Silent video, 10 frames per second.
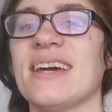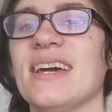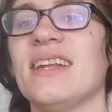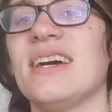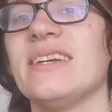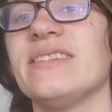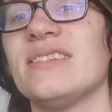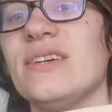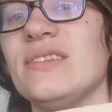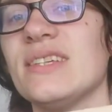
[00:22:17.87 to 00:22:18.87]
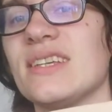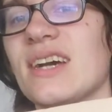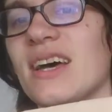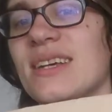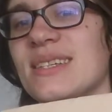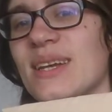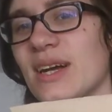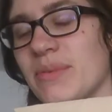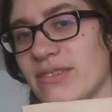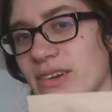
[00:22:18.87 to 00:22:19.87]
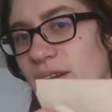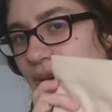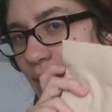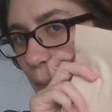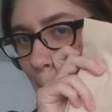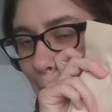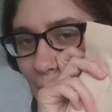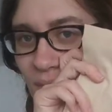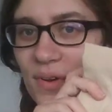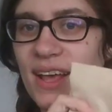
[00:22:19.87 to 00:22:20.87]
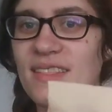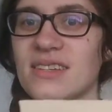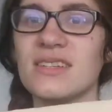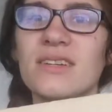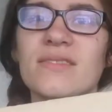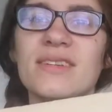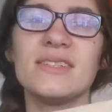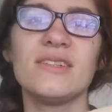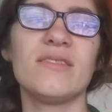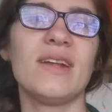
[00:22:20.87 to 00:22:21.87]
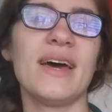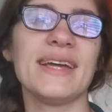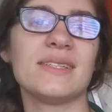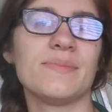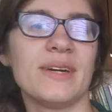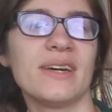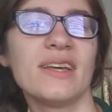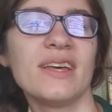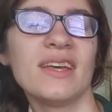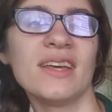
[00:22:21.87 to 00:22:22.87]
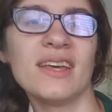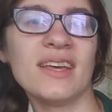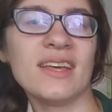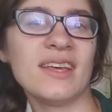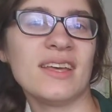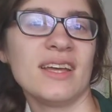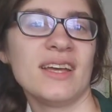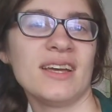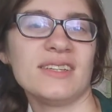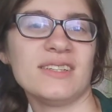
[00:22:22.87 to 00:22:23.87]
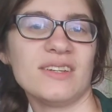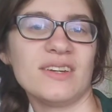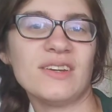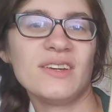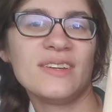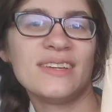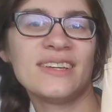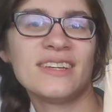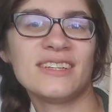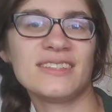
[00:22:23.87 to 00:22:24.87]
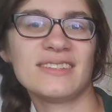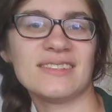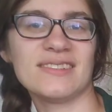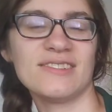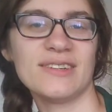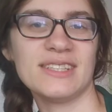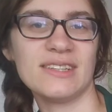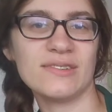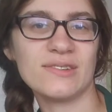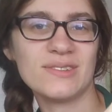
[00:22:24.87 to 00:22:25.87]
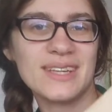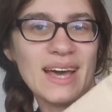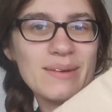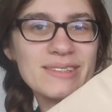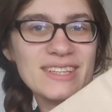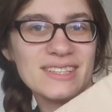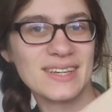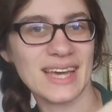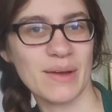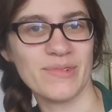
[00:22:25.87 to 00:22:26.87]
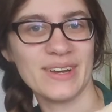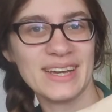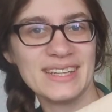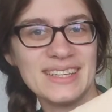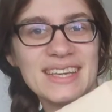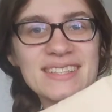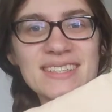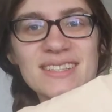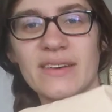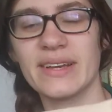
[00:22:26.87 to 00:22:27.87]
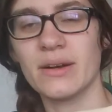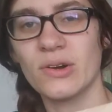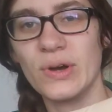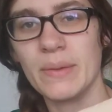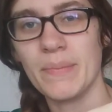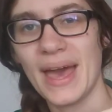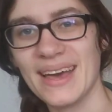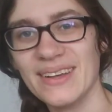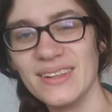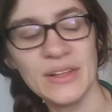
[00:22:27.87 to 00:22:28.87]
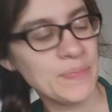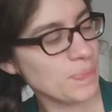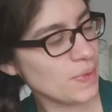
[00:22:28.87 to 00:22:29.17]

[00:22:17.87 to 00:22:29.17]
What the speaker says: And I don't think the colour is going to come out very well on here. There's a lot of light, but I don't know. It's always difficult to capture this on camera. I think it's just coming out quite pale.